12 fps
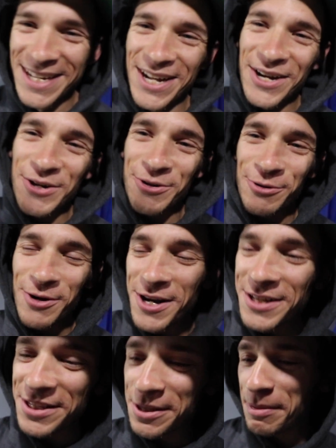
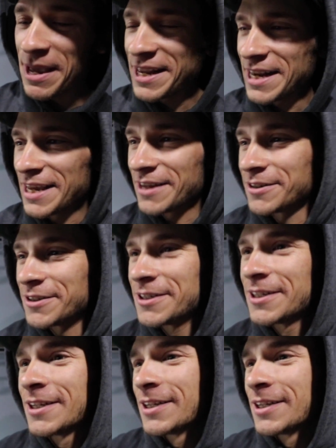across the Panhandle,